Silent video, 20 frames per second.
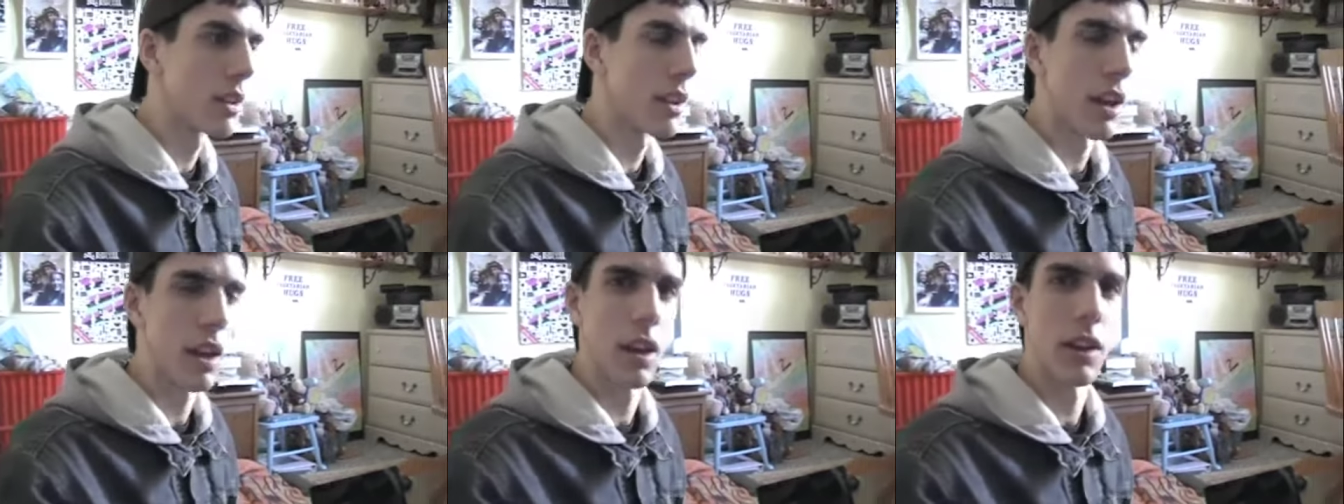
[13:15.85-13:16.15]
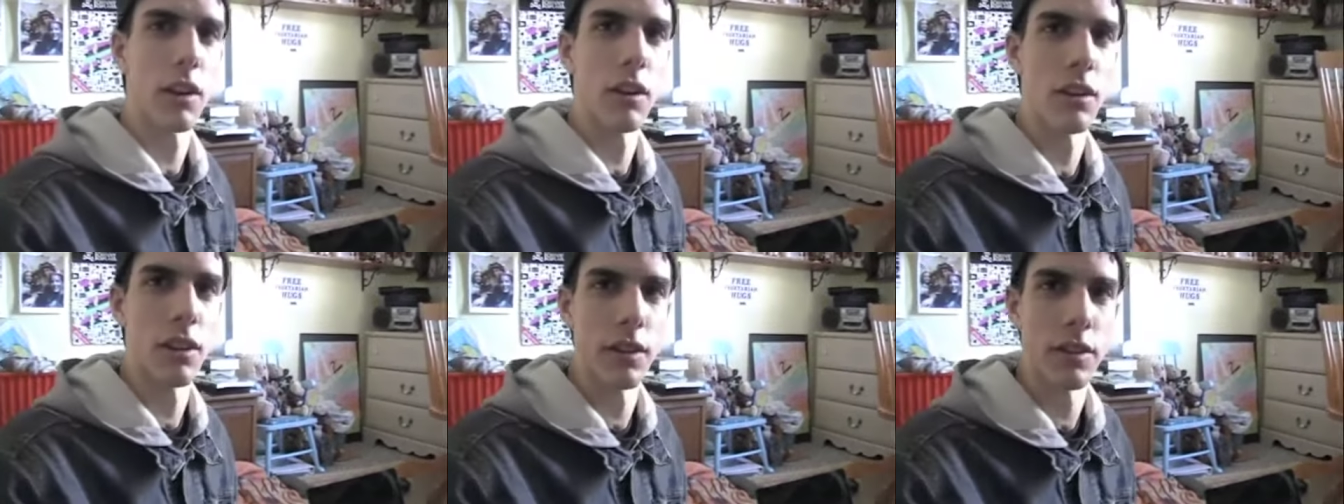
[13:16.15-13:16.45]
I
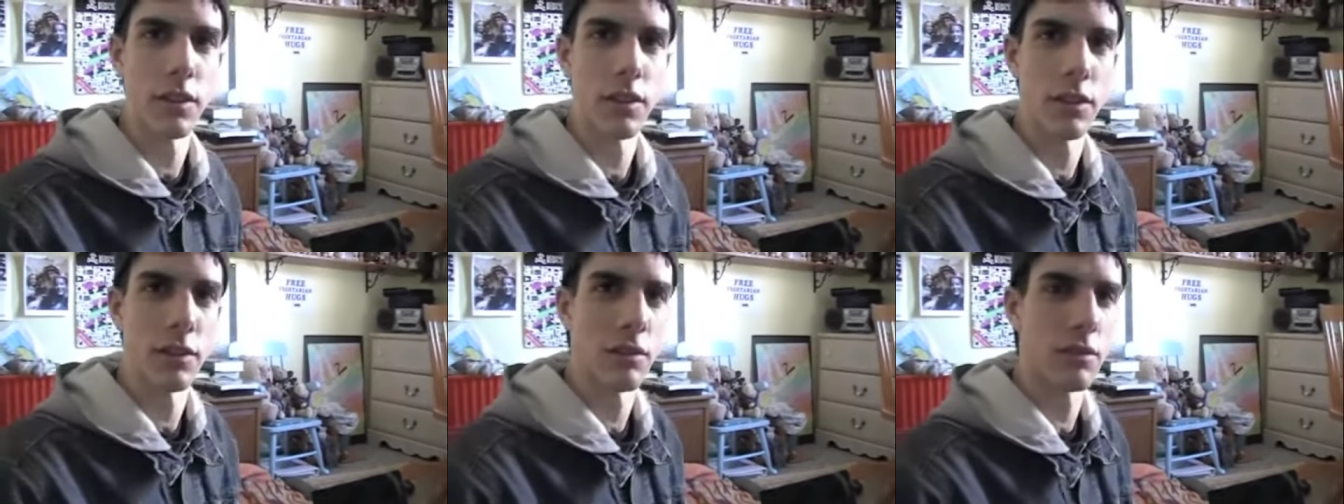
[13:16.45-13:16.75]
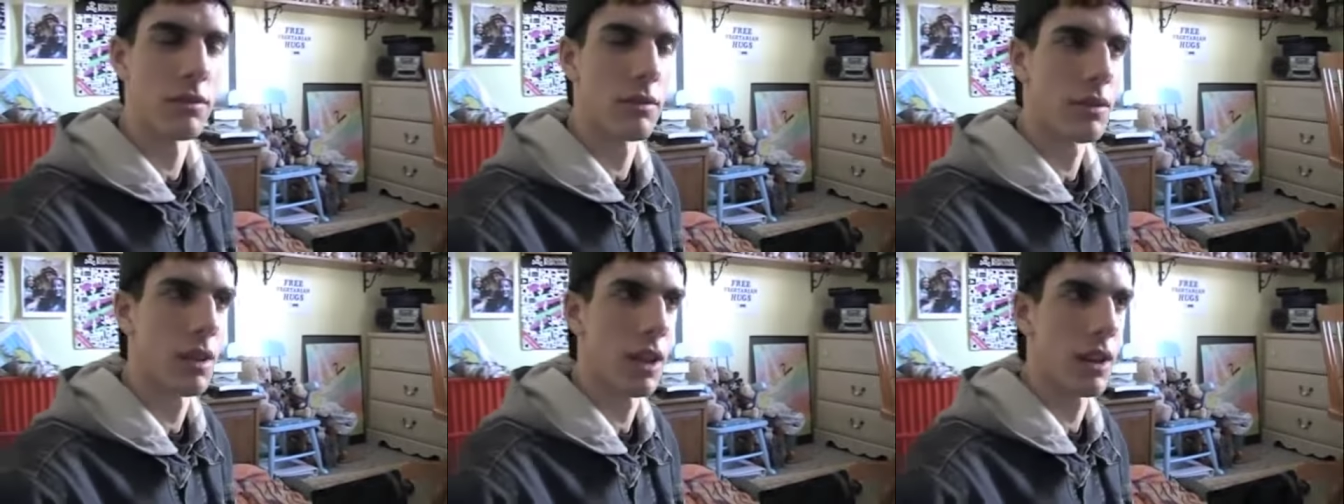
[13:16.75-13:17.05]
don't know, unless
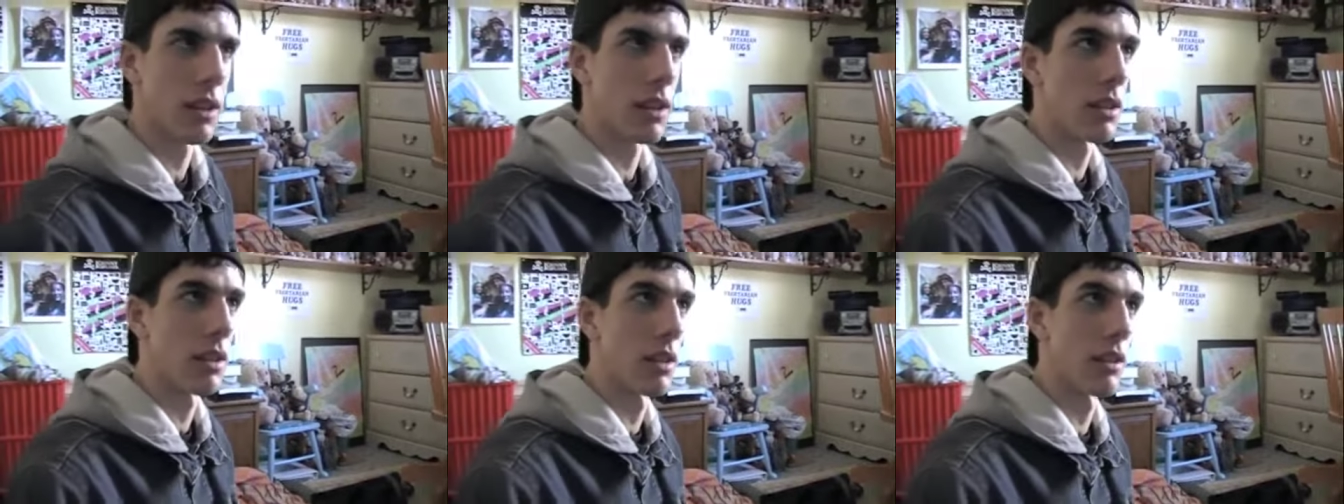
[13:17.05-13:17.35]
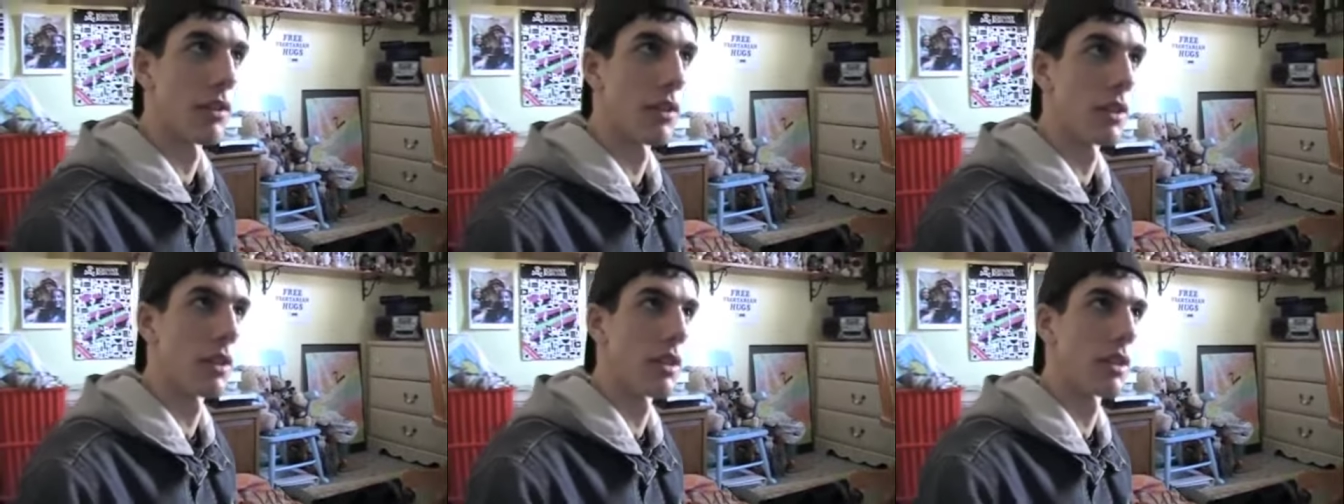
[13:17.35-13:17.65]
you, like,
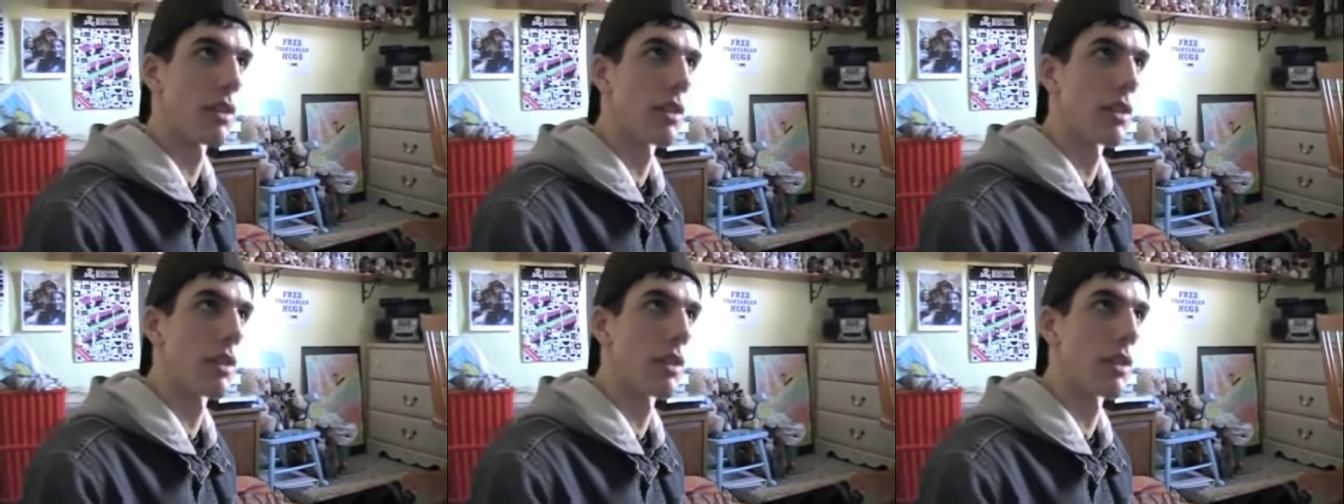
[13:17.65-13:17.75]
live in...